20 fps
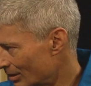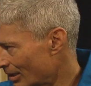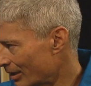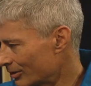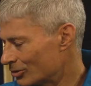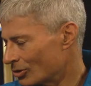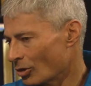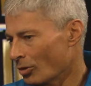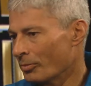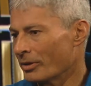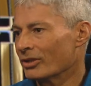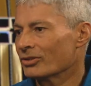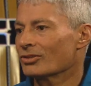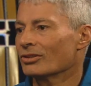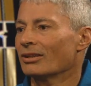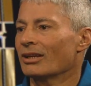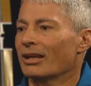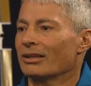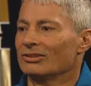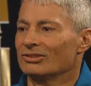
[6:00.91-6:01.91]
Like Joe
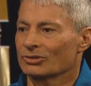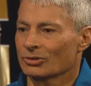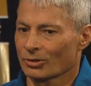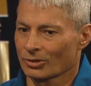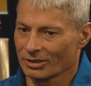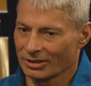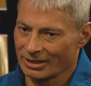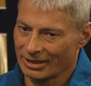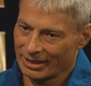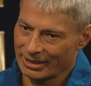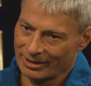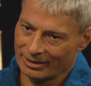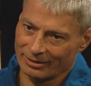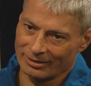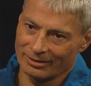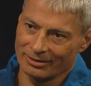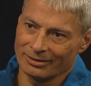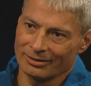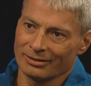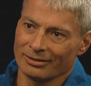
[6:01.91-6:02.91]
mentioned, I certainly
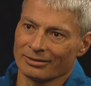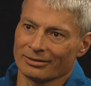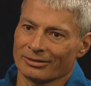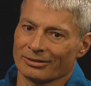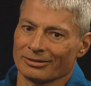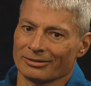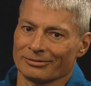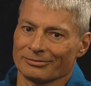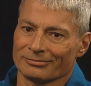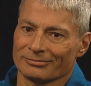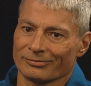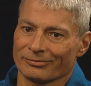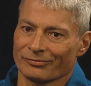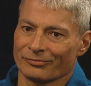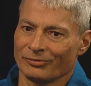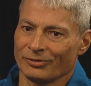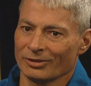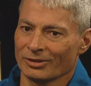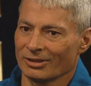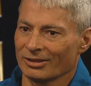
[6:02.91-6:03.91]
had the uh,
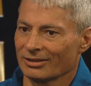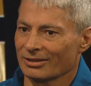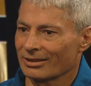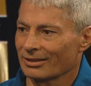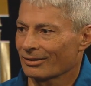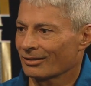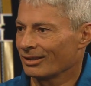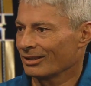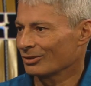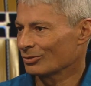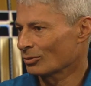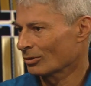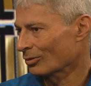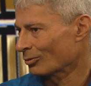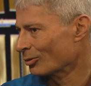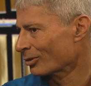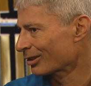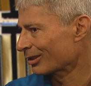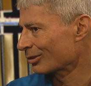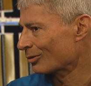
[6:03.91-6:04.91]
feeling that things
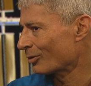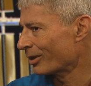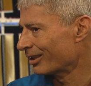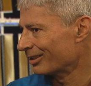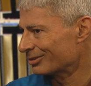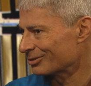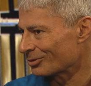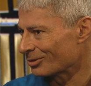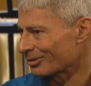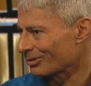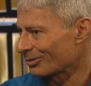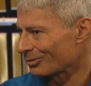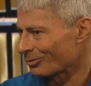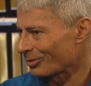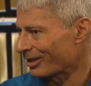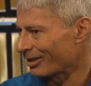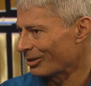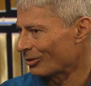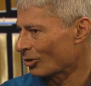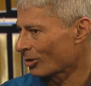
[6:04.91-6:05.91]
weren't working quite as the
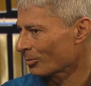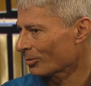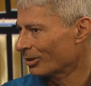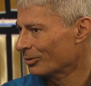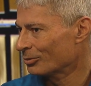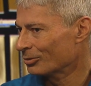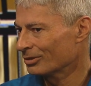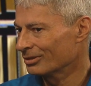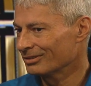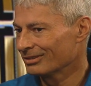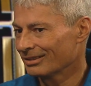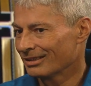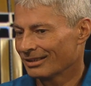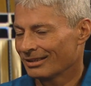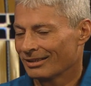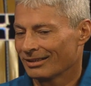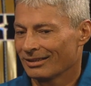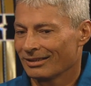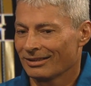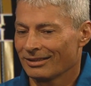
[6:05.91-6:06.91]
way they normally would.
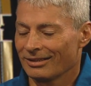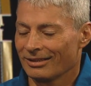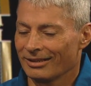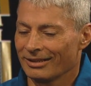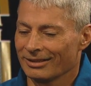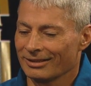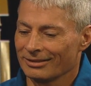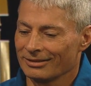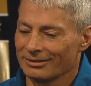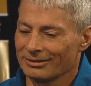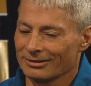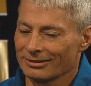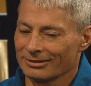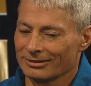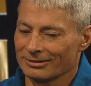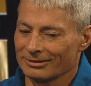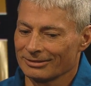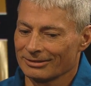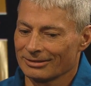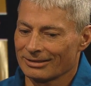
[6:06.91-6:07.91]
And,
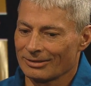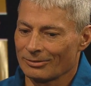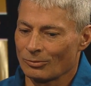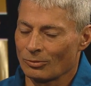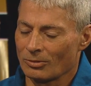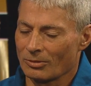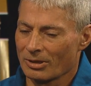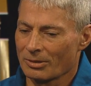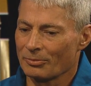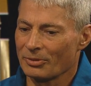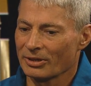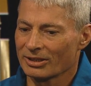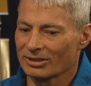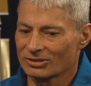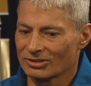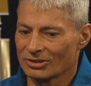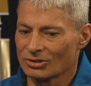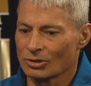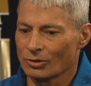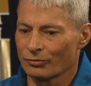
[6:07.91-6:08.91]
uh, the
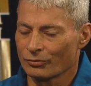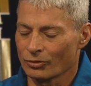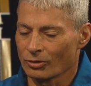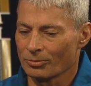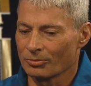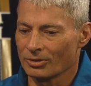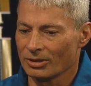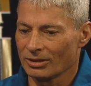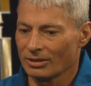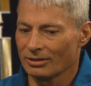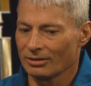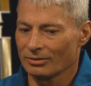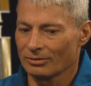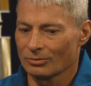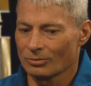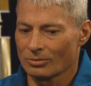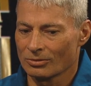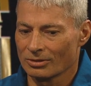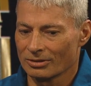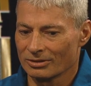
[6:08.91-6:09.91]
biggest issue for me
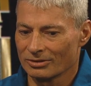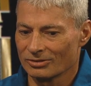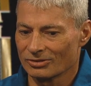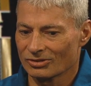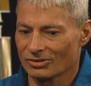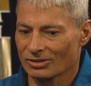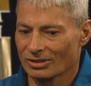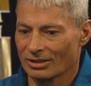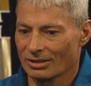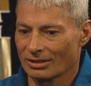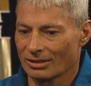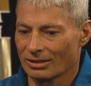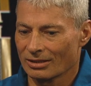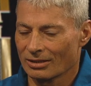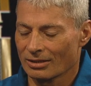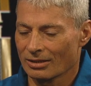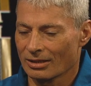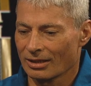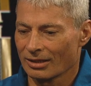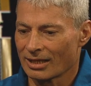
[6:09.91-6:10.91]
was
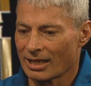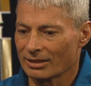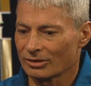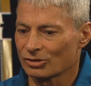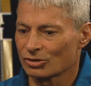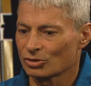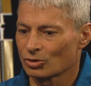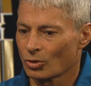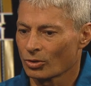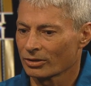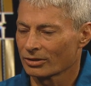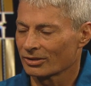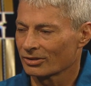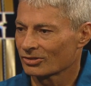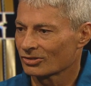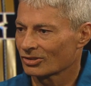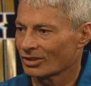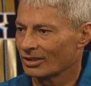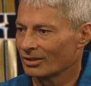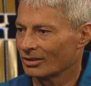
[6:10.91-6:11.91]
a lot of
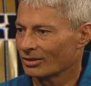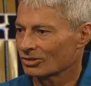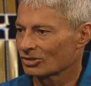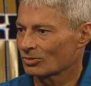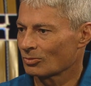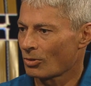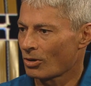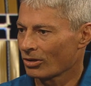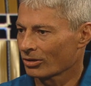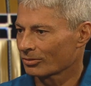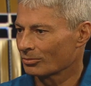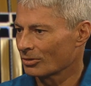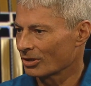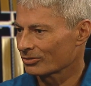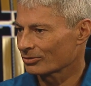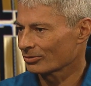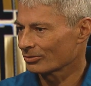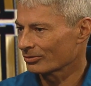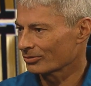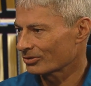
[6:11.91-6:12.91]
soreness in the smaller
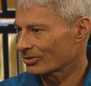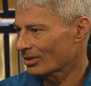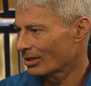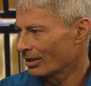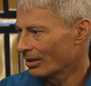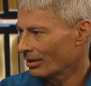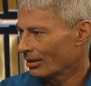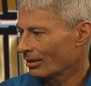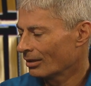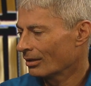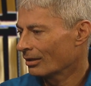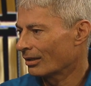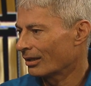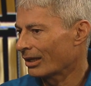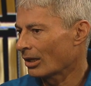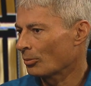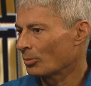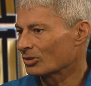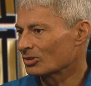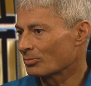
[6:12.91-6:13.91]
muscles that
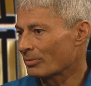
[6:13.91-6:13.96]
help us